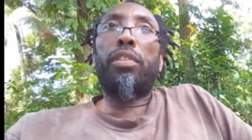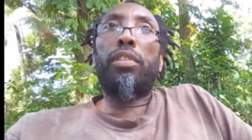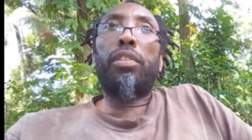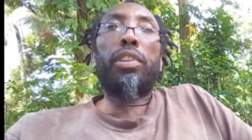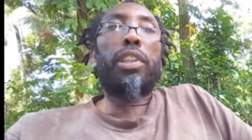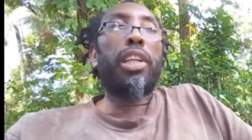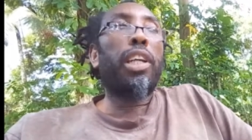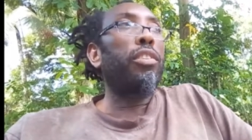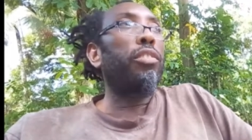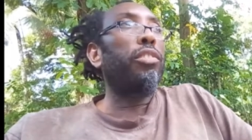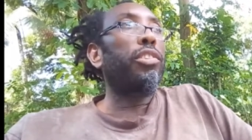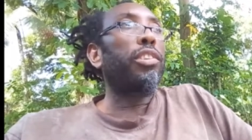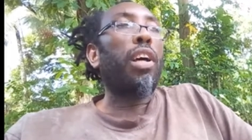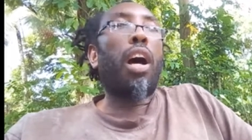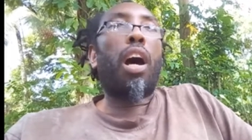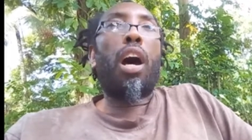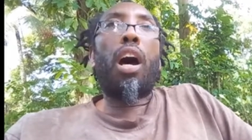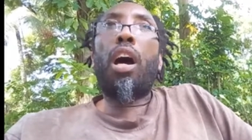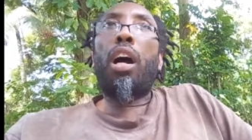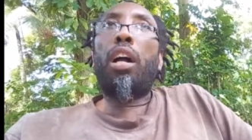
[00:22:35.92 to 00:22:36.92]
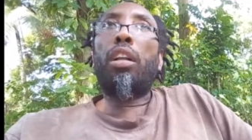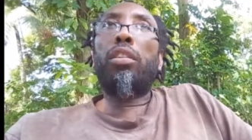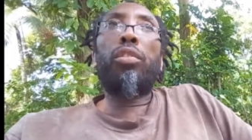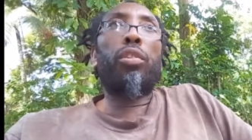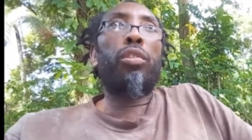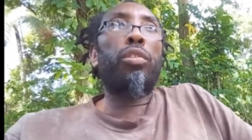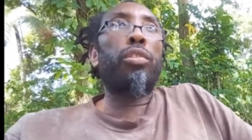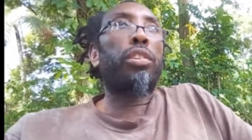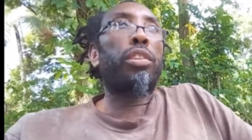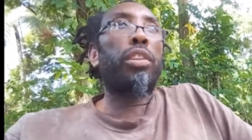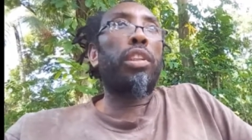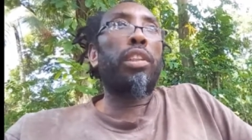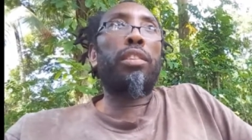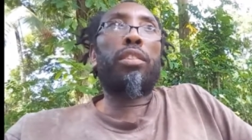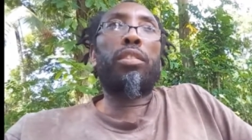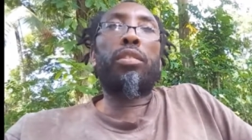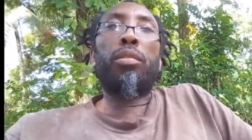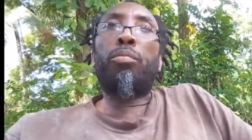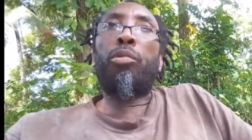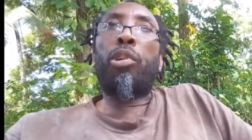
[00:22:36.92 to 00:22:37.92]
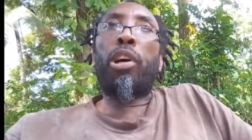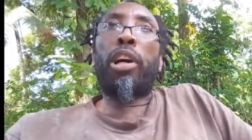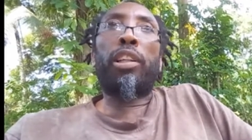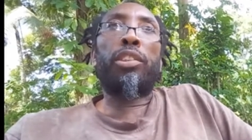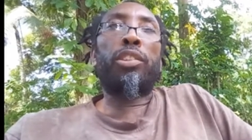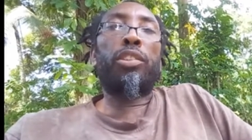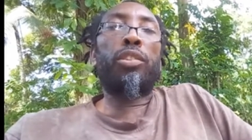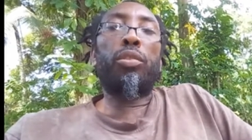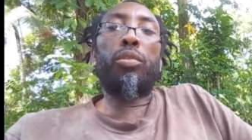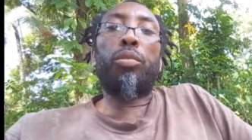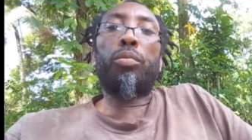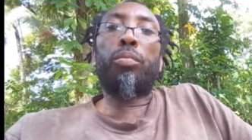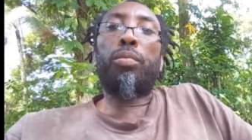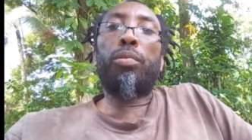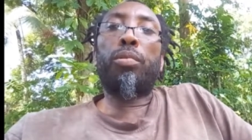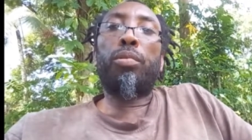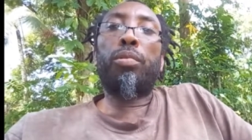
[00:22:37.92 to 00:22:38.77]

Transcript: You can use all those things to boil soup.